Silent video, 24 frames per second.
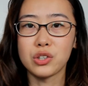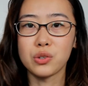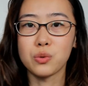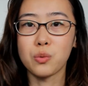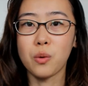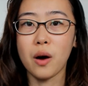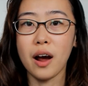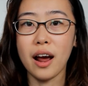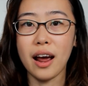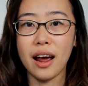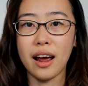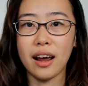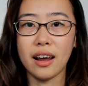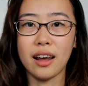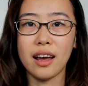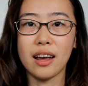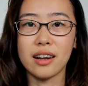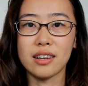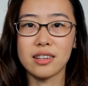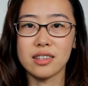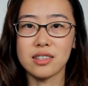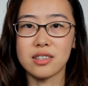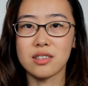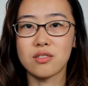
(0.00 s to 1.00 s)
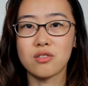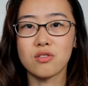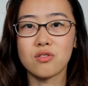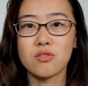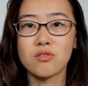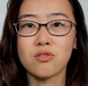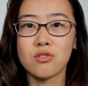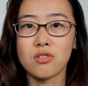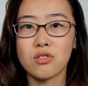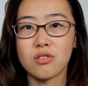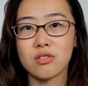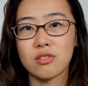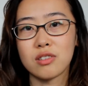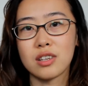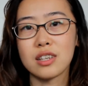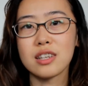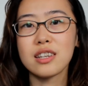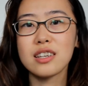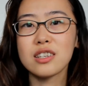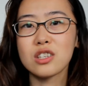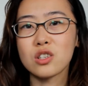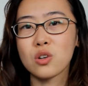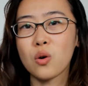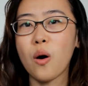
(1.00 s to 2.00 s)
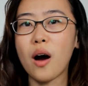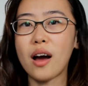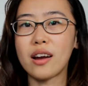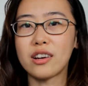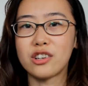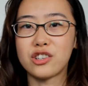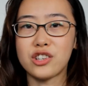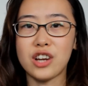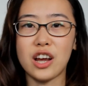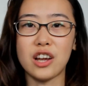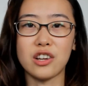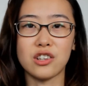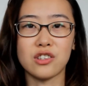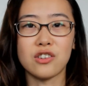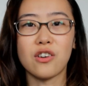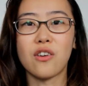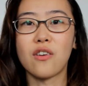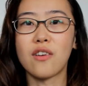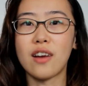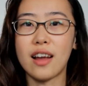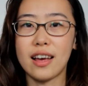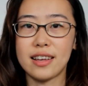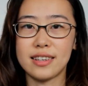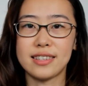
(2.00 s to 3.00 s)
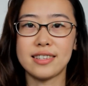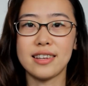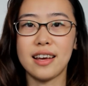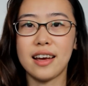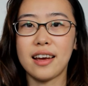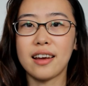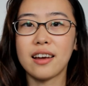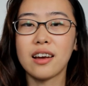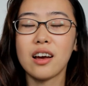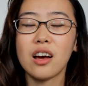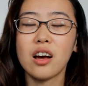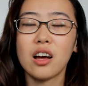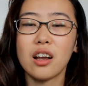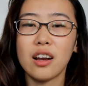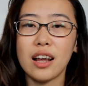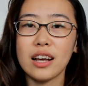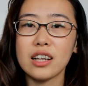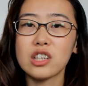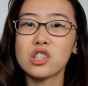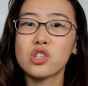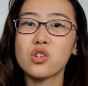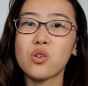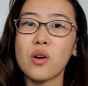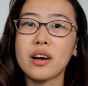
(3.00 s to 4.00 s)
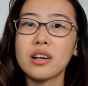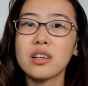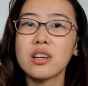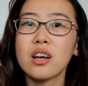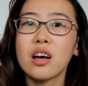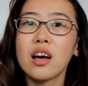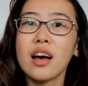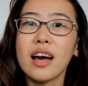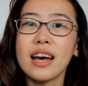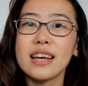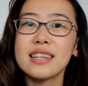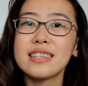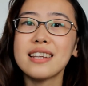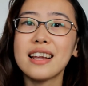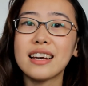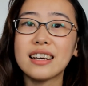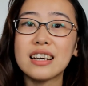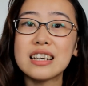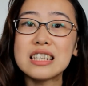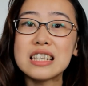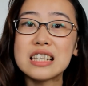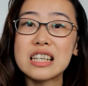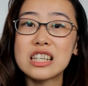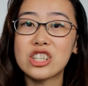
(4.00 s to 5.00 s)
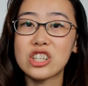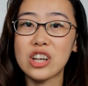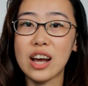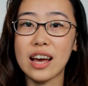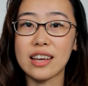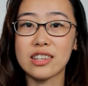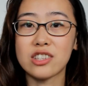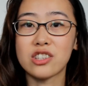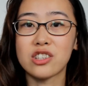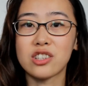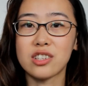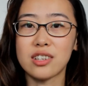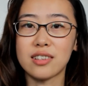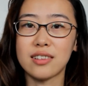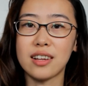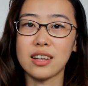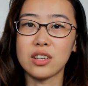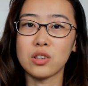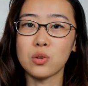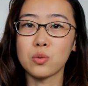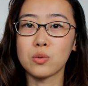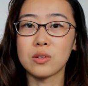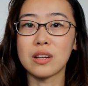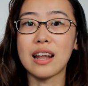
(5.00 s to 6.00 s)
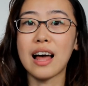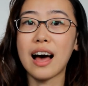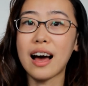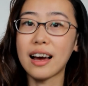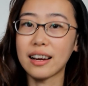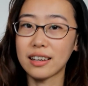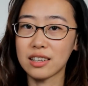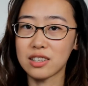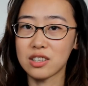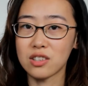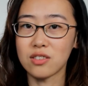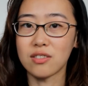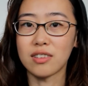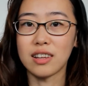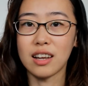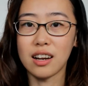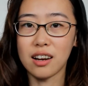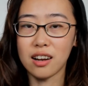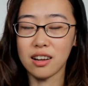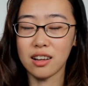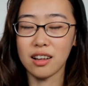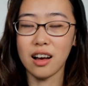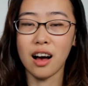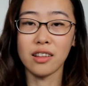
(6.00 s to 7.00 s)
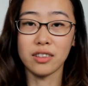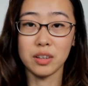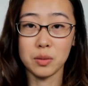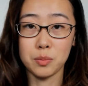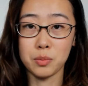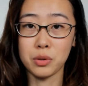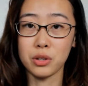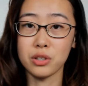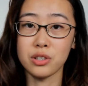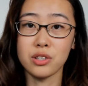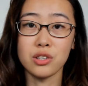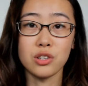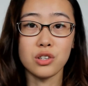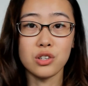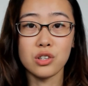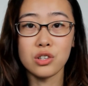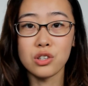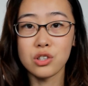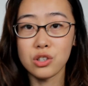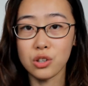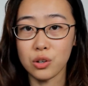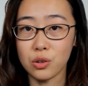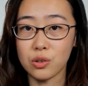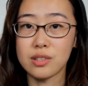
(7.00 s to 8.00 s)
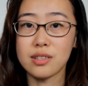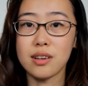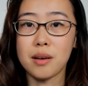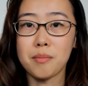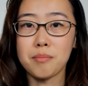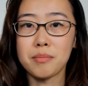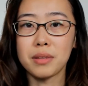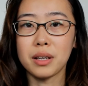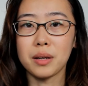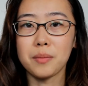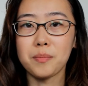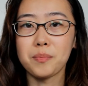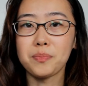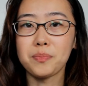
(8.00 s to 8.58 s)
way. It is quite gentle, let's say. Like it's like a suggestion that you would like to the other person to do something.